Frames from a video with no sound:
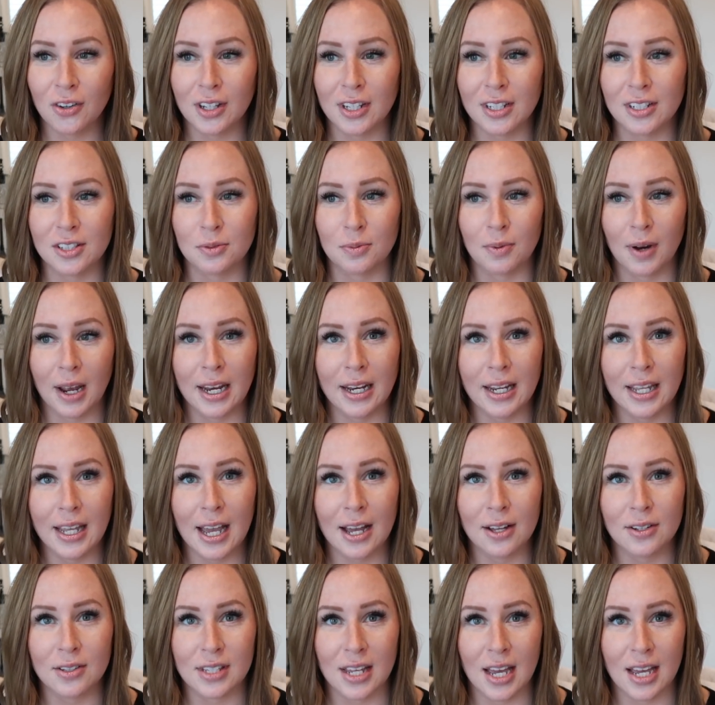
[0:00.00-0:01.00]
It's raining
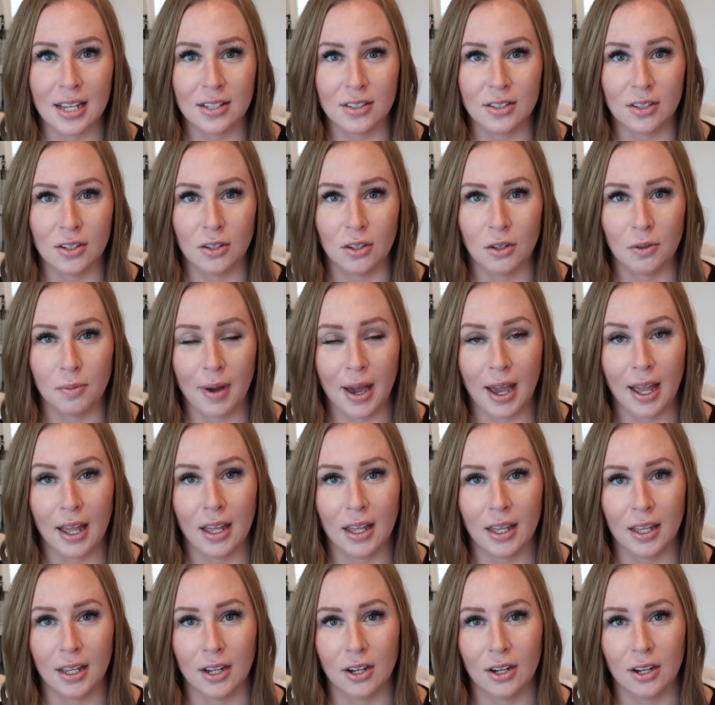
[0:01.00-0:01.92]
outside, so you might